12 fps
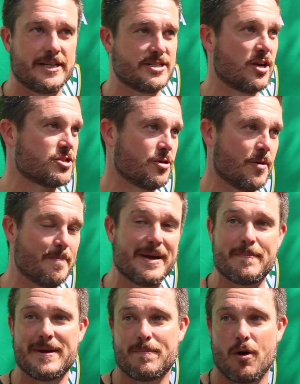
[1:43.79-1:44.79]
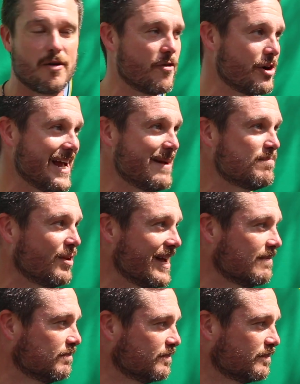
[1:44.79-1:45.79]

He's also a big, big part of our game plan.